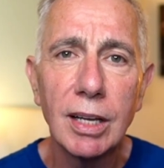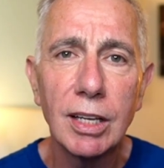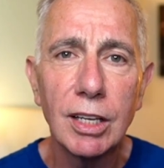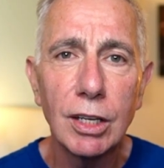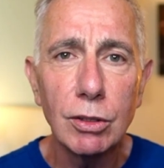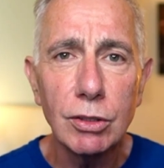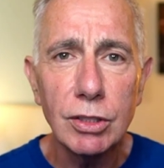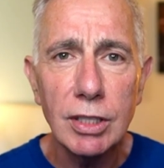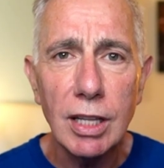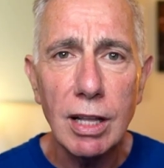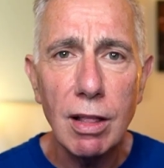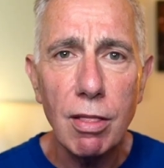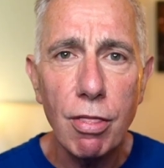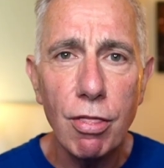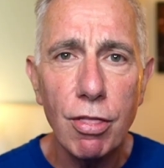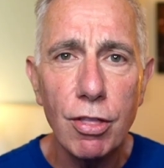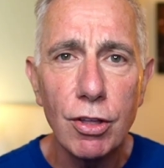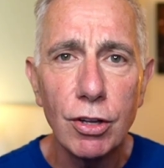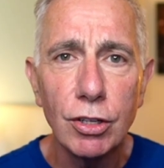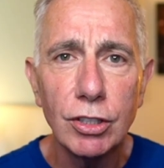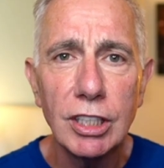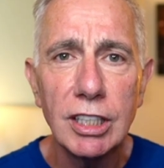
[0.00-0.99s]
use their
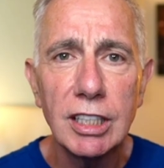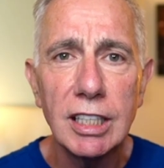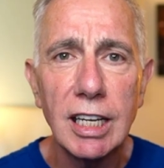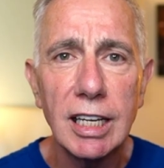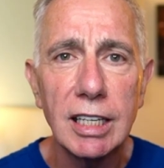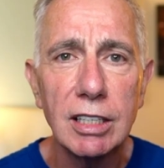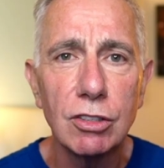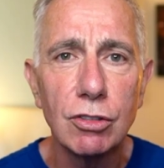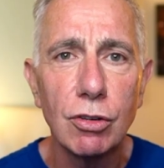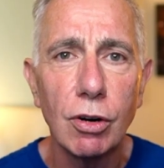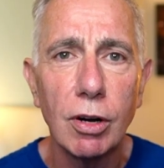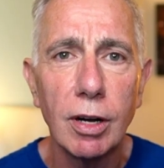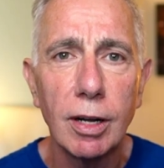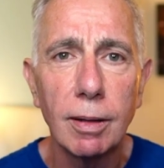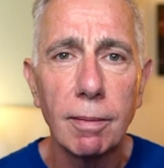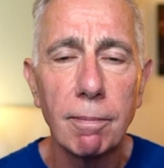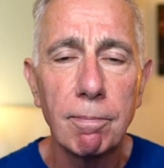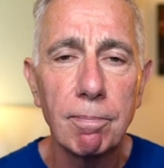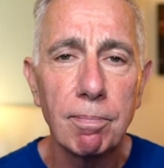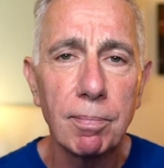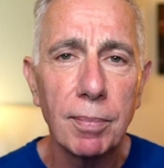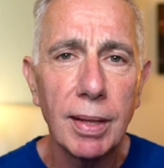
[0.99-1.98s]
30-day trial
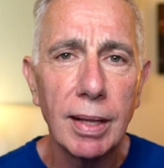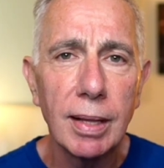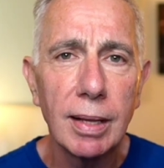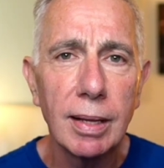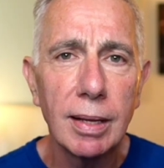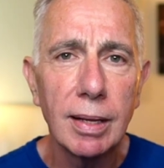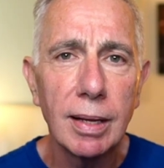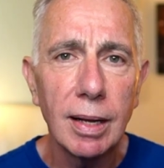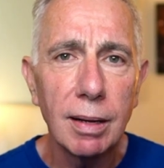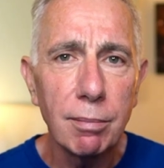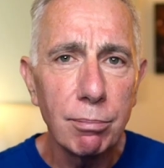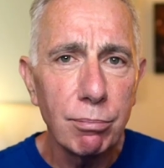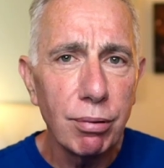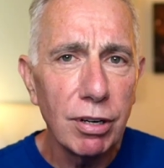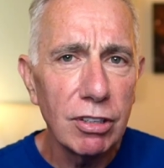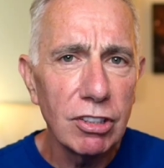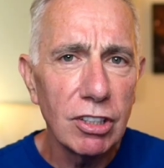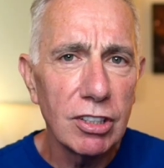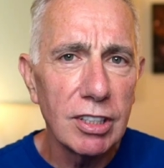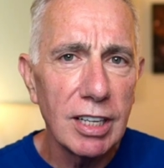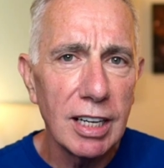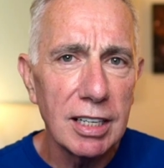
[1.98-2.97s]
and
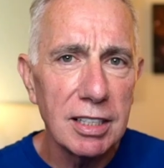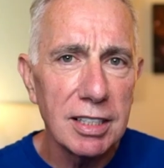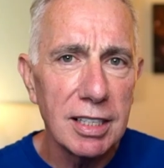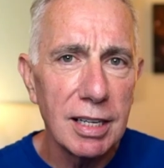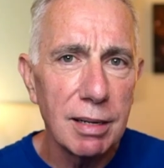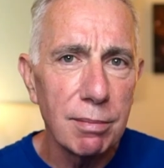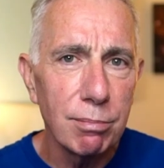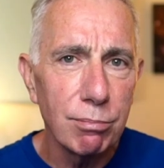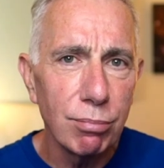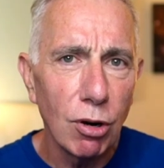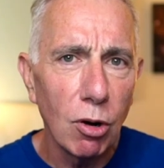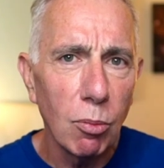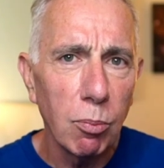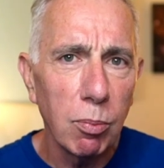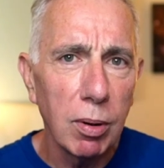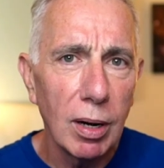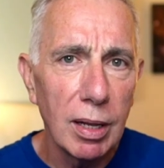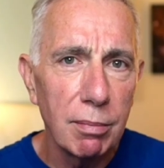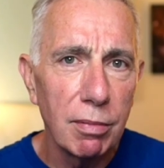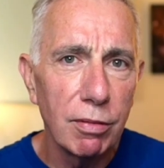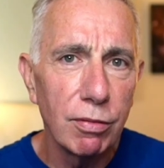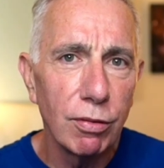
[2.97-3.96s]
pressure test it
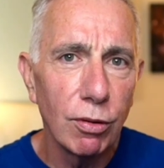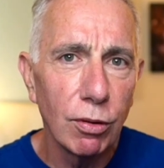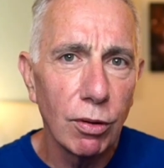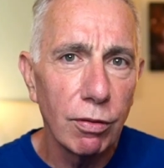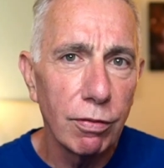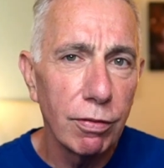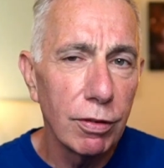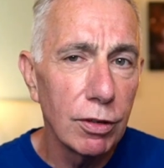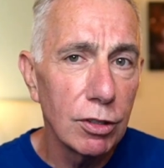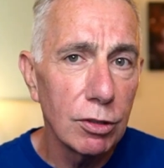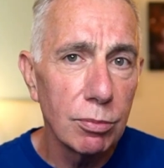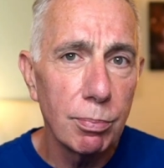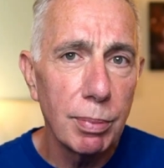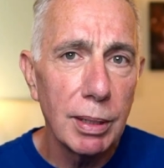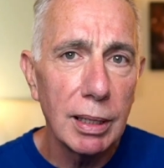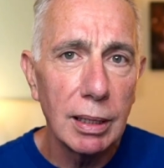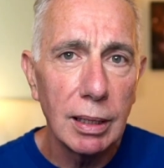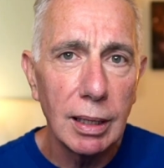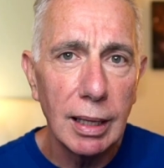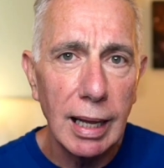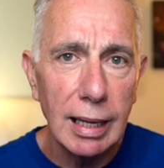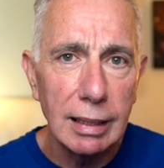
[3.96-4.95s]
properly before the first
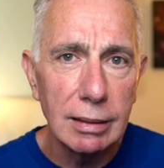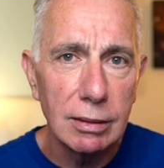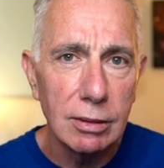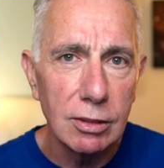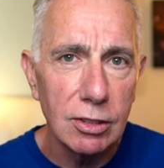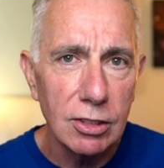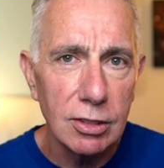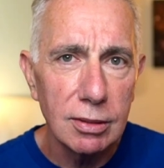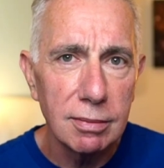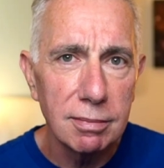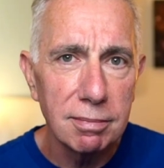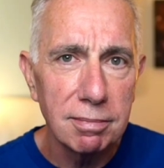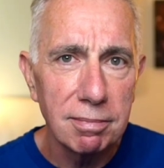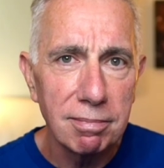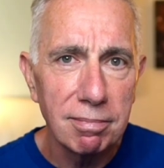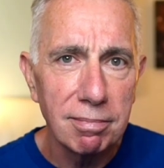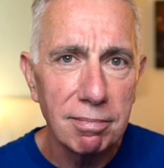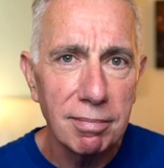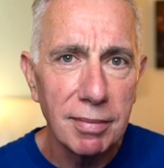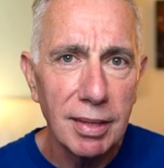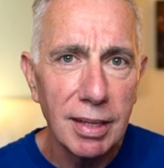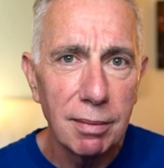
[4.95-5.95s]
bill lands.
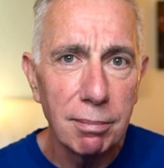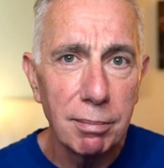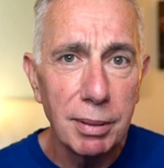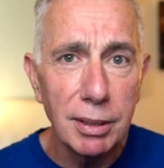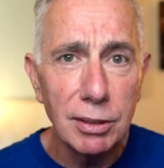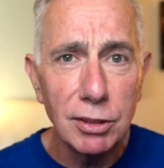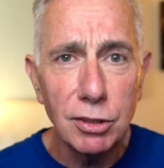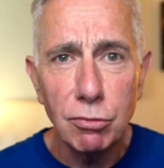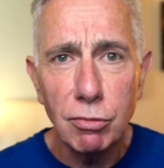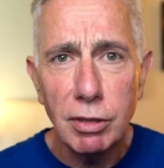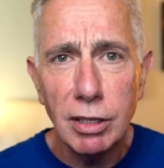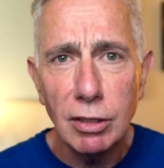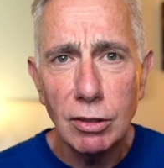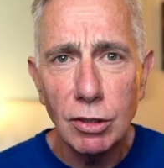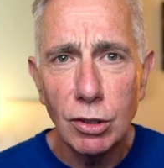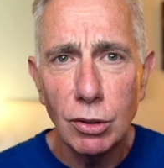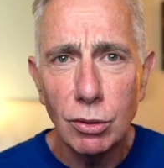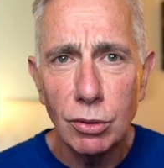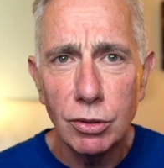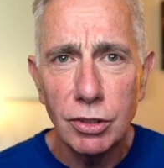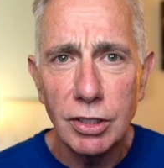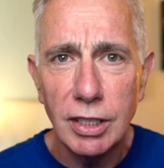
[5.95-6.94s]
Build a real
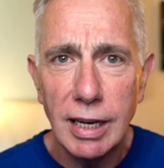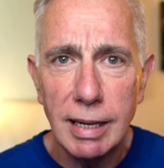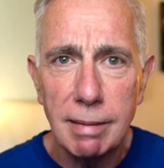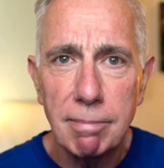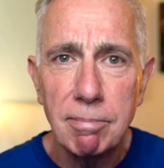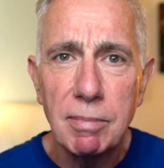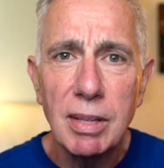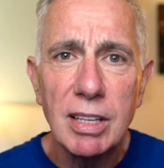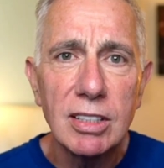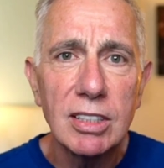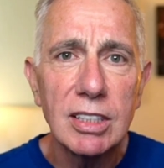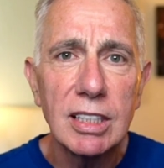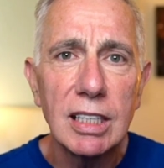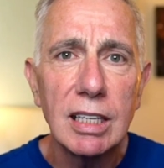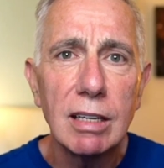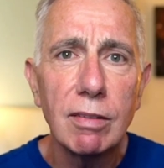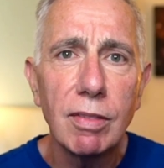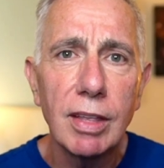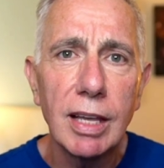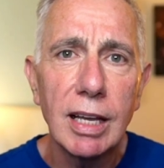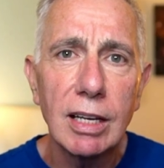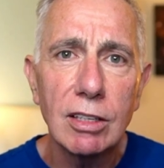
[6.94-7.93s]
course in it, see
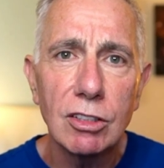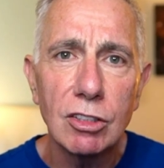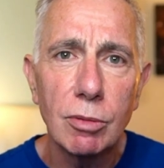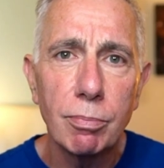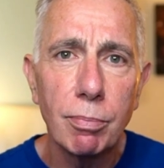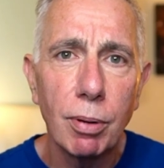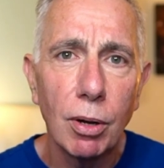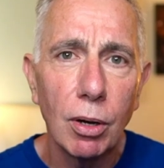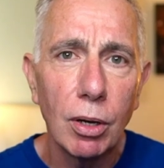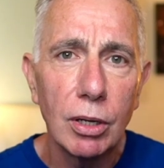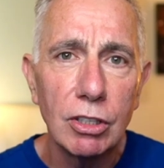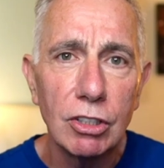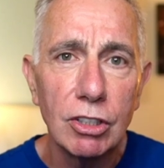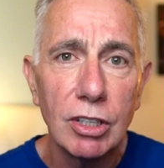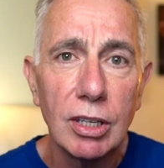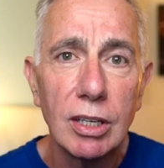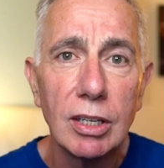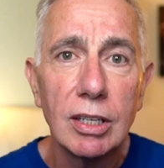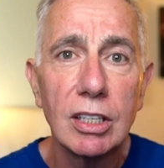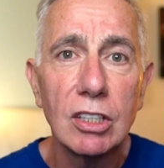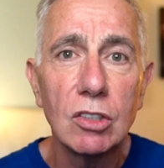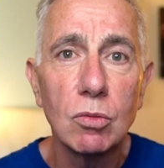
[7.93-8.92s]
if the extra polish
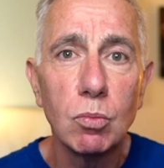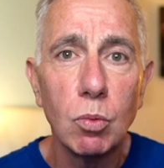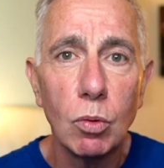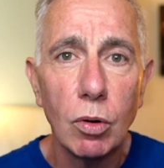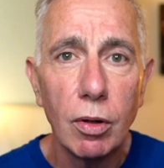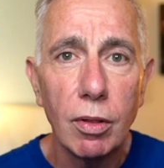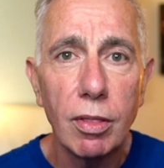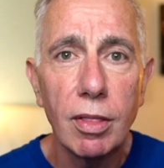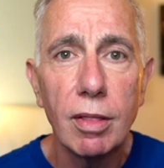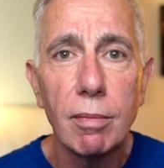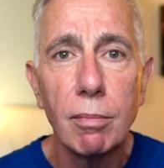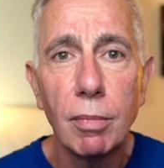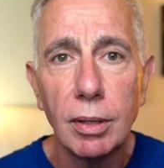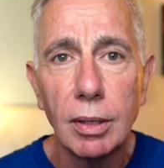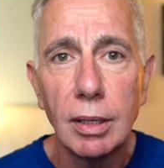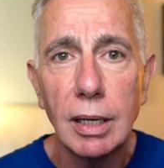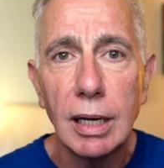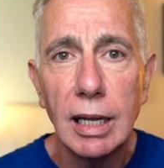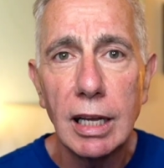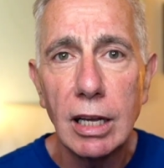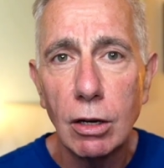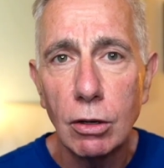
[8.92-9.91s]
is worth the
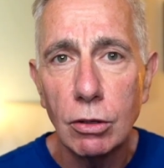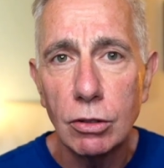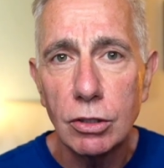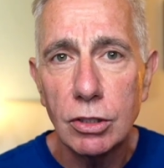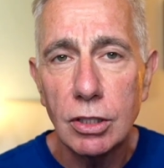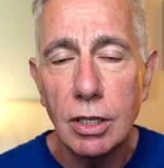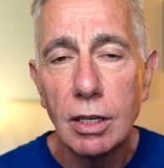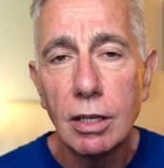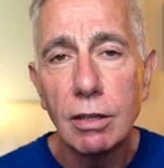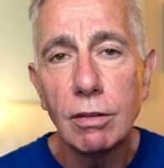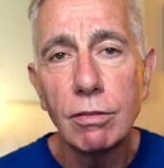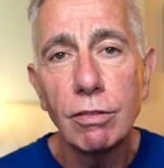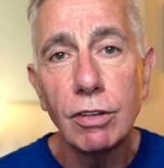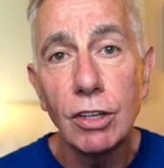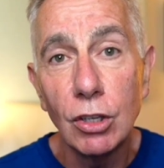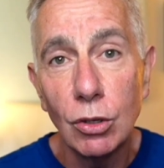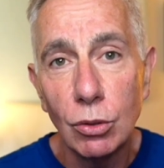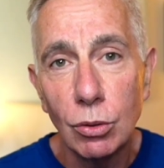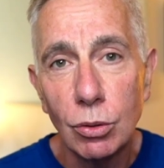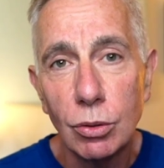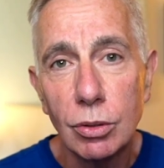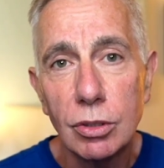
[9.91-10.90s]
monthly cost for
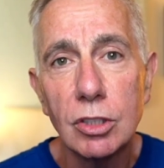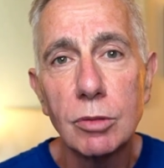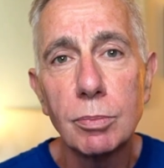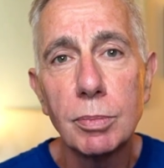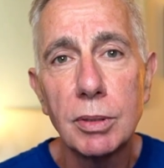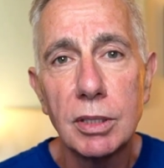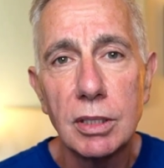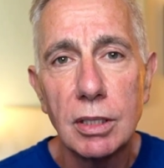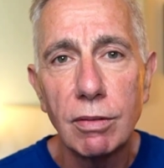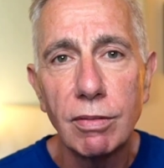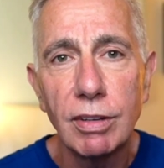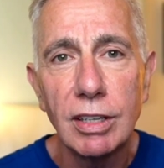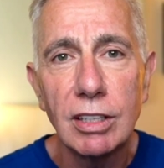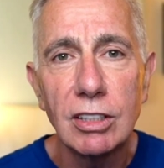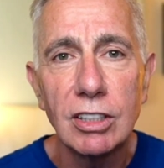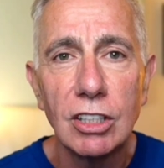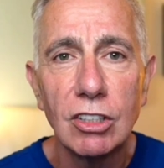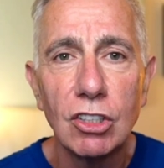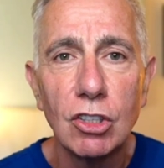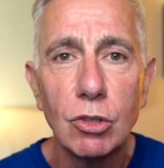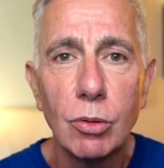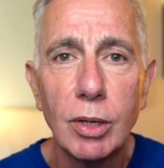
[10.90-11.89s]
your specific
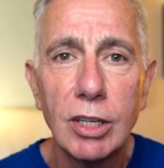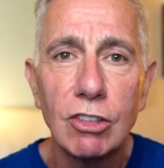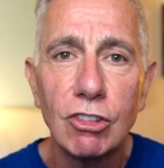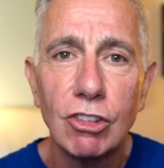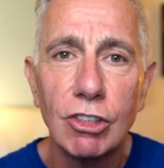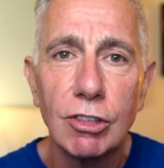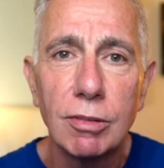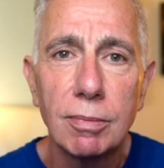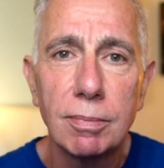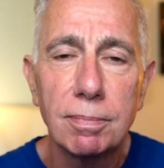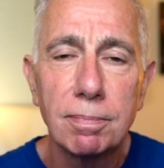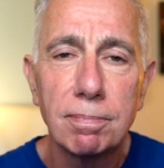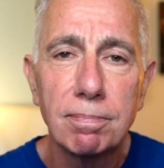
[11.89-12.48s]
situation.